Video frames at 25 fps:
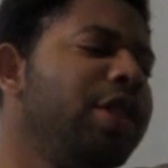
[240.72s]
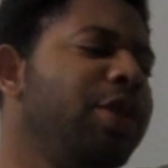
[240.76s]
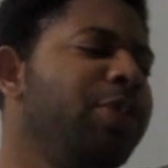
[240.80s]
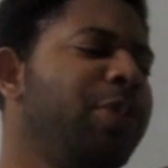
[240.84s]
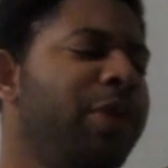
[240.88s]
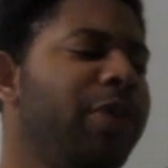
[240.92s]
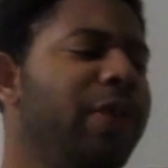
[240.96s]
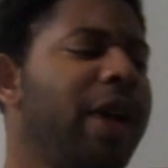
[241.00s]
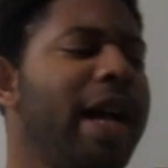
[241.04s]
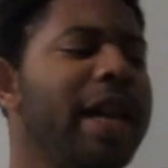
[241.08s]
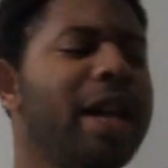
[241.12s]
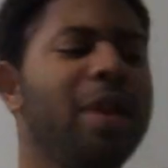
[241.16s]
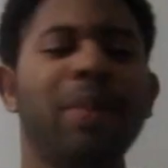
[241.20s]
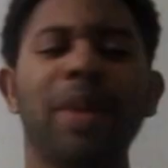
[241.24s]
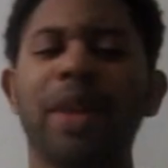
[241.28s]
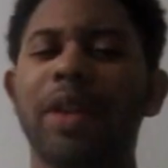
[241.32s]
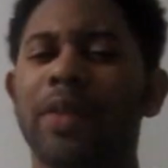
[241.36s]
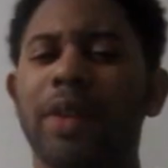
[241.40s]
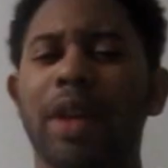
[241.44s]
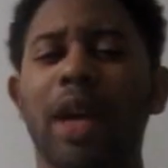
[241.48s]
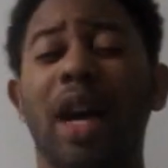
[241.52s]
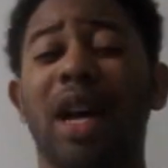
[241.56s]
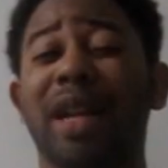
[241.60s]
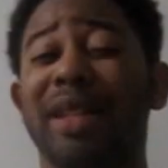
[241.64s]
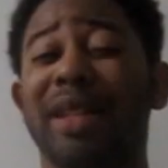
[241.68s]
provide a bit of
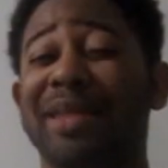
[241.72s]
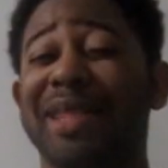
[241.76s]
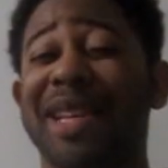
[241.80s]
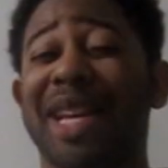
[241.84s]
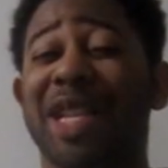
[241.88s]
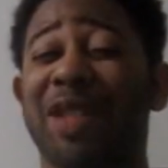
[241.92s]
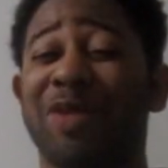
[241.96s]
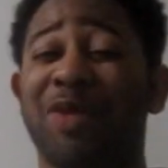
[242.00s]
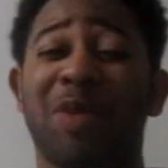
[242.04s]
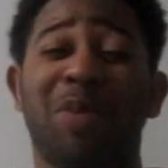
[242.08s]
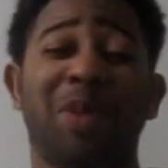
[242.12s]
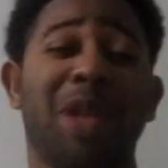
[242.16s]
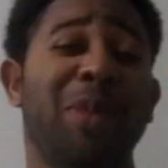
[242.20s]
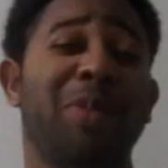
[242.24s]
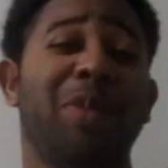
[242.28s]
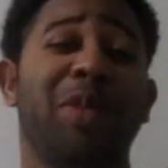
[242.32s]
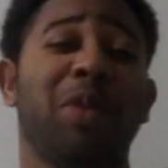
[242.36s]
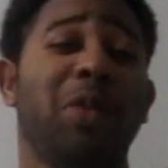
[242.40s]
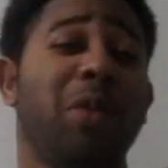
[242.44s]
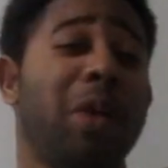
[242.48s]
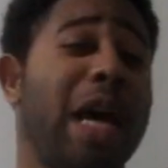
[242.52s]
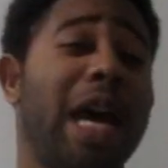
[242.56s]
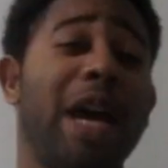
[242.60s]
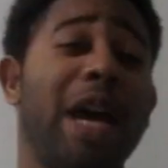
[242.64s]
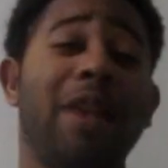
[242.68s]
context for people
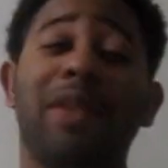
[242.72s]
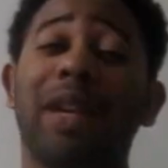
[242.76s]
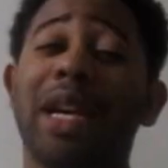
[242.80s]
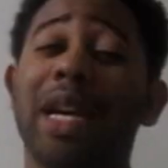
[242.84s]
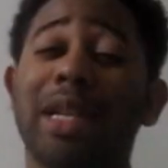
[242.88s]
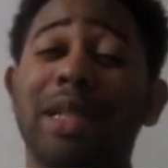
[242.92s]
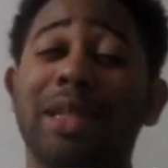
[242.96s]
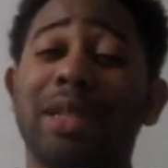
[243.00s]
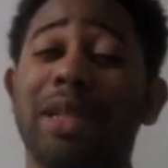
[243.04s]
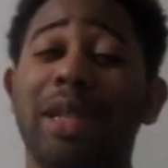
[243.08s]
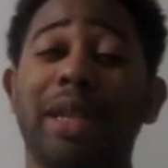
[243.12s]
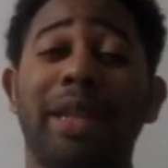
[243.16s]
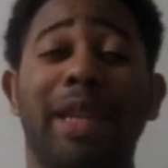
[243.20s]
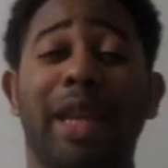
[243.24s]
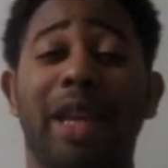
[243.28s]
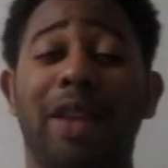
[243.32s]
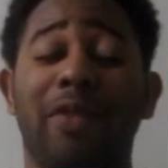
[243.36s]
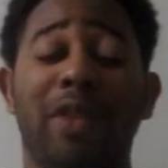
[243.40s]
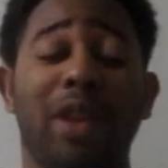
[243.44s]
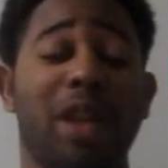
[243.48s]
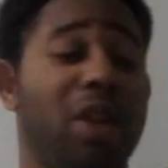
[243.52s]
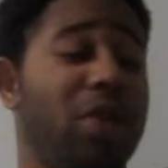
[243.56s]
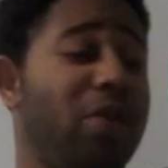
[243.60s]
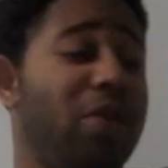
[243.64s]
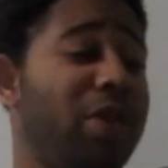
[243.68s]
who have not seen that
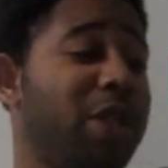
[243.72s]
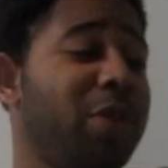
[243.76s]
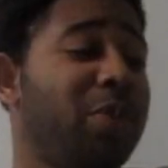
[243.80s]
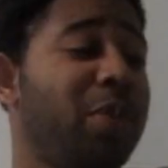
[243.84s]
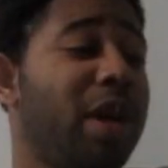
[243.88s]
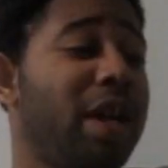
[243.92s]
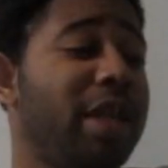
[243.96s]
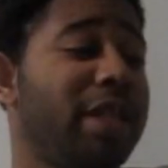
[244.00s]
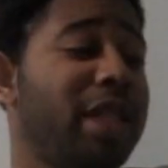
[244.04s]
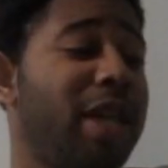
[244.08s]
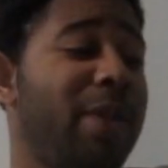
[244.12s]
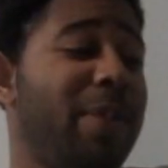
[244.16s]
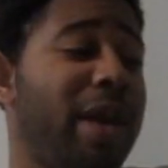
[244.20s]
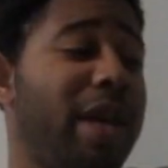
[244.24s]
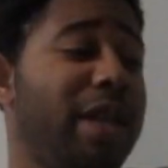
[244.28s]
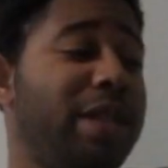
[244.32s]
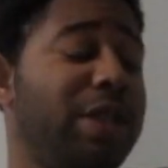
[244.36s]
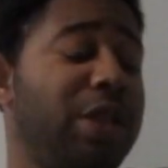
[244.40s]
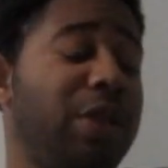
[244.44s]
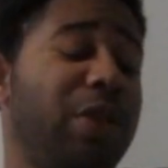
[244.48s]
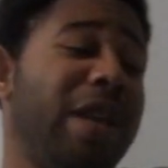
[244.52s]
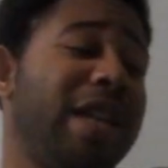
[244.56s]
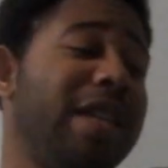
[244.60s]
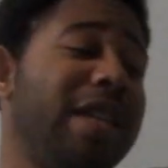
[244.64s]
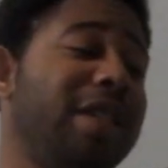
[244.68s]
video response I made to
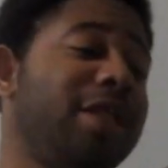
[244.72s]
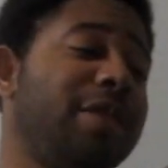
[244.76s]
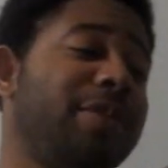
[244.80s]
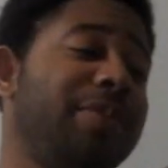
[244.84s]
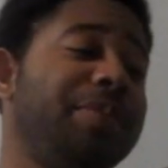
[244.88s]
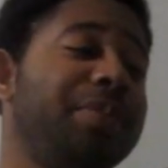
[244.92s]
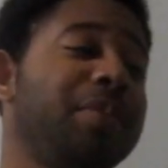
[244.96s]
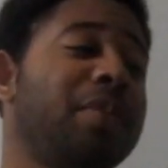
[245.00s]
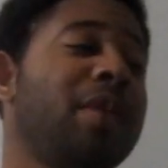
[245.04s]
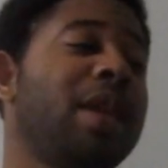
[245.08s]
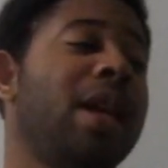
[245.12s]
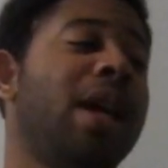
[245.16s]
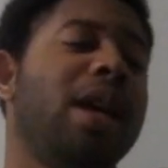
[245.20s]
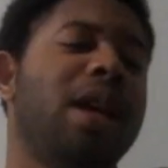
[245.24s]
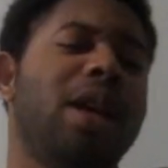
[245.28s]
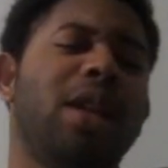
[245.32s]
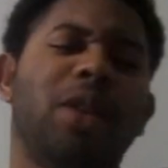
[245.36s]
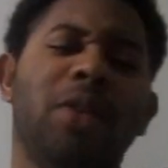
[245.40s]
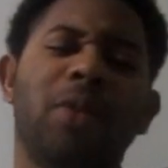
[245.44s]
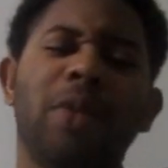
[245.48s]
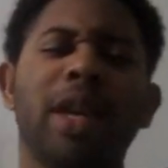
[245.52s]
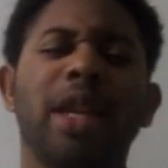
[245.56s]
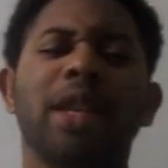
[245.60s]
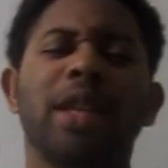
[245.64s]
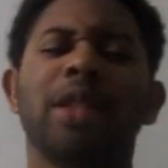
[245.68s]
Grace, the
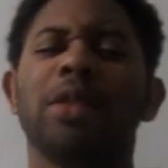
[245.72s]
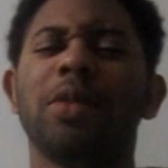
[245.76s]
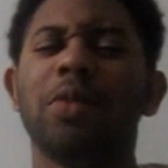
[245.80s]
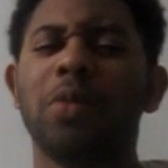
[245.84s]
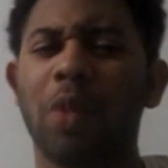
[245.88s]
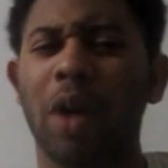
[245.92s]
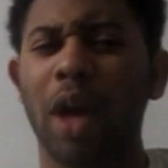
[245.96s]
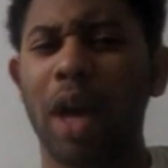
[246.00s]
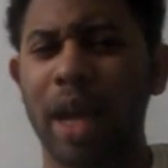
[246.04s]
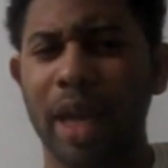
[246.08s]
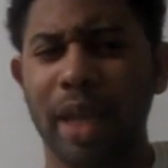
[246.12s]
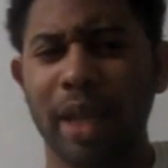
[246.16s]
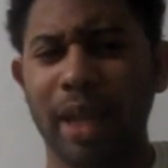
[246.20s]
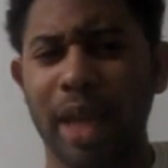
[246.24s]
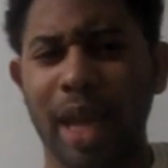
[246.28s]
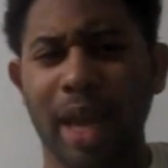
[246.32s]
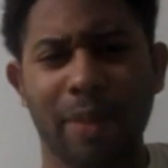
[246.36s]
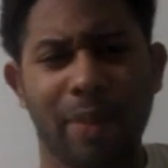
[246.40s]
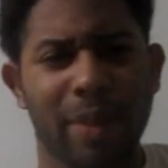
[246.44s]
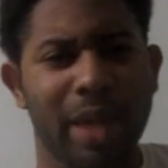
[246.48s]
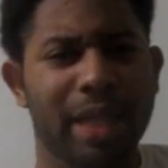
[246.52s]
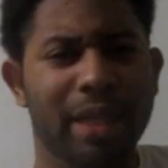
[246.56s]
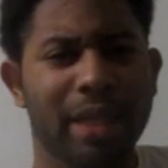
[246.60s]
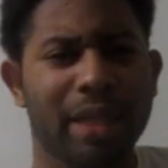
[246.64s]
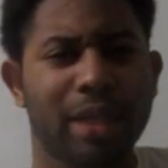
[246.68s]
reason why I
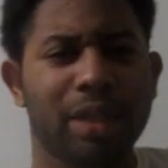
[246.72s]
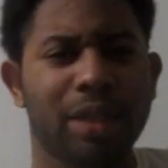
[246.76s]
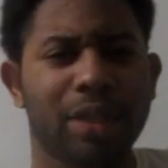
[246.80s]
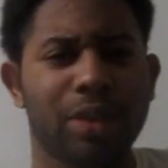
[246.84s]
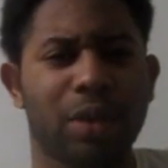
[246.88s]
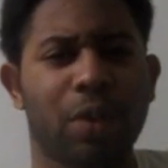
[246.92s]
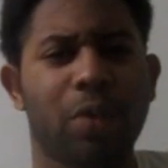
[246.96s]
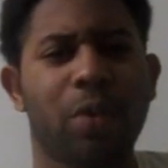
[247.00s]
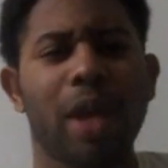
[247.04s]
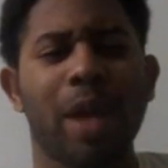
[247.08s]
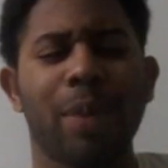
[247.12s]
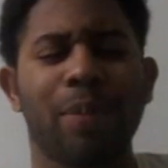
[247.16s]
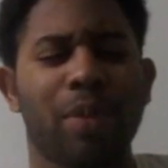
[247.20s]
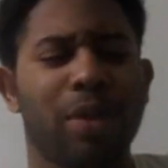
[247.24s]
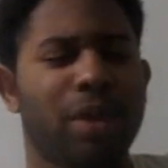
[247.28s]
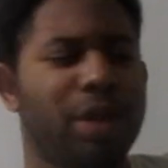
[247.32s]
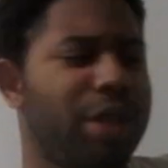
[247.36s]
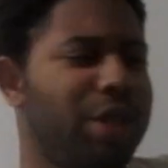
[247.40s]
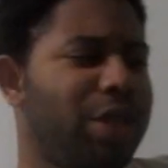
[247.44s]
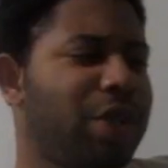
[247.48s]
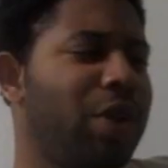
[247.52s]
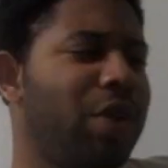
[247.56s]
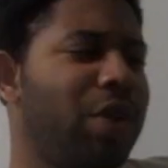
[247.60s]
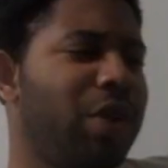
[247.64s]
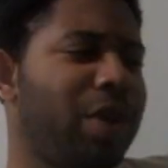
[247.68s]
made the little quip or the
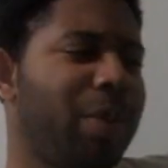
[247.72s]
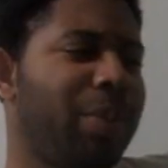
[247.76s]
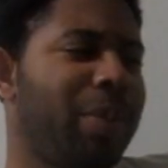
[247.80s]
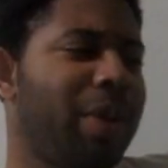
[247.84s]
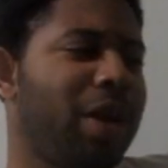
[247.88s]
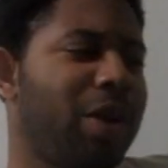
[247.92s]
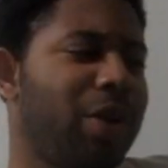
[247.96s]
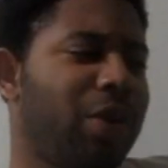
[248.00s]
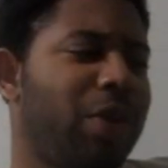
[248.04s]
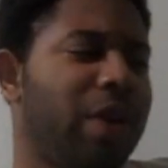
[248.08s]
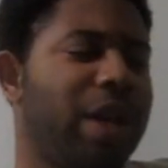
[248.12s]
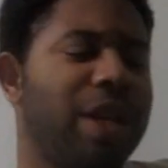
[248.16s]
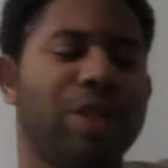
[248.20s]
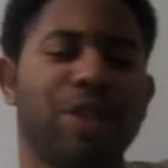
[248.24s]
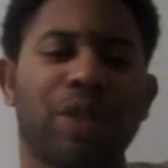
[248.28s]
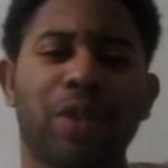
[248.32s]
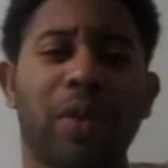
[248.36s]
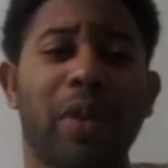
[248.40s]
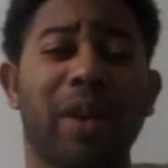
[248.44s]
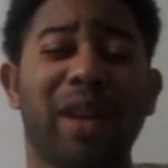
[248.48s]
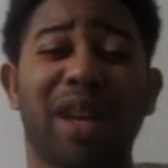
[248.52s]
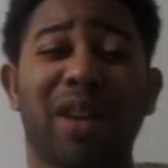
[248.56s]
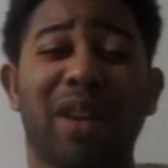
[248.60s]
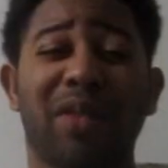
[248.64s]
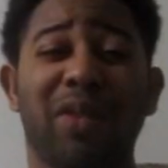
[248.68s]
joke about Grace
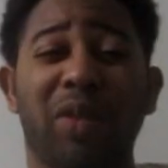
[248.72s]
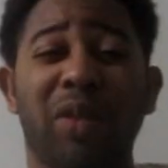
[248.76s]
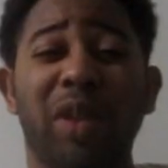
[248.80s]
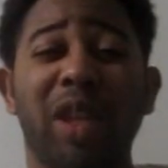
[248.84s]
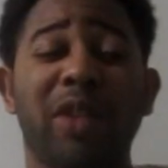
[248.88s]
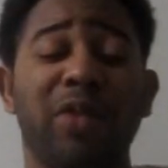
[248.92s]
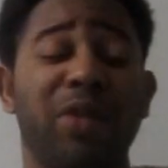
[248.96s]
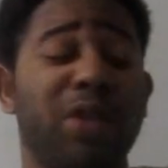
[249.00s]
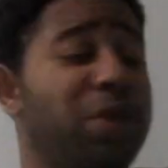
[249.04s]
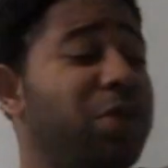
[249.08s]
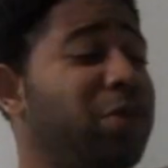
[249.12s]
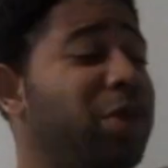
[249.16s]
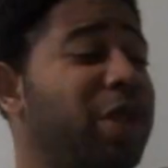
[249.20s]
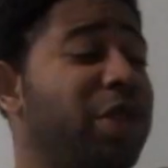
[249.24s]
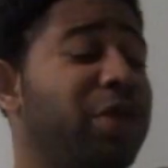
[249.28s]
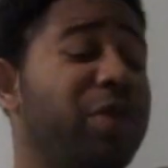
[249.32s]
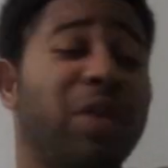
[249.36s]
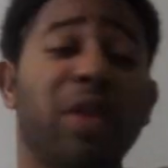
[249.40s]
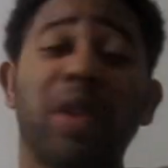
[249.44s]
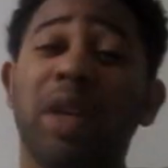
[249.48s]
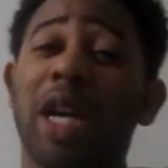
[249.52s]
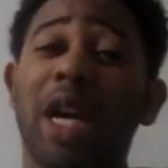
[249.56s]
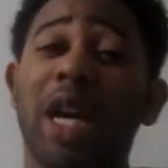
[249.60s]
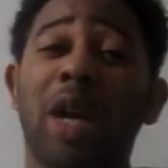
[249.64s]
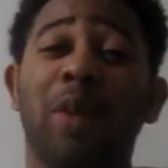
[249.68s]
showing off cleavage was for
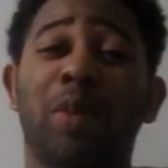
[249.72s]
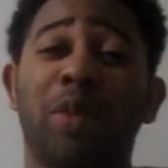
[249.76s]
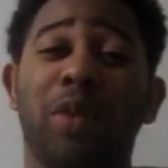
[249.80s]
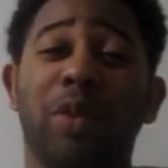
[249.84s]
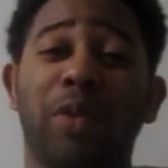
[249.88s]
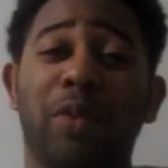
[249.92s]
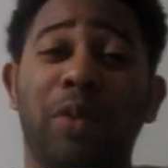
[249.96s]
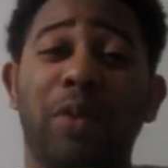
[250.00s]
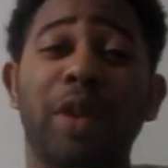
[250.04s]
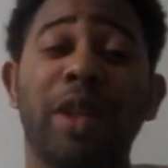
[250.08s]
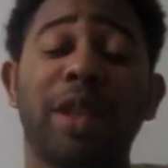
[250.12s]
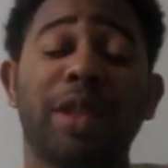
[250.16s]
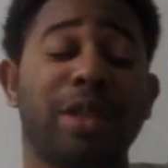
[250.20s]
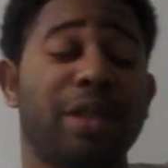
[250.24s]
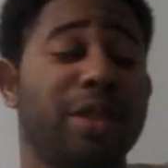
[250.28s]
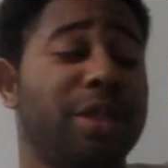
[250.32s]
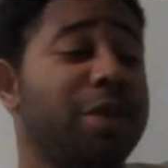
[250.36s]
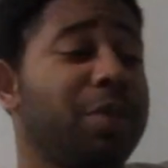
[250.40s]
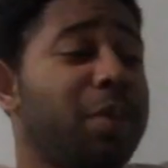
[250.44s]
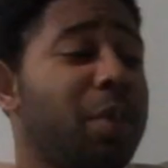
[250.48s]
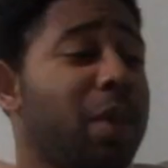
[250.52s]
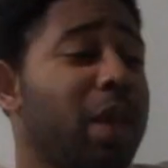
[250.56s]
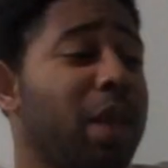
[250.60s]
a couple of reasons.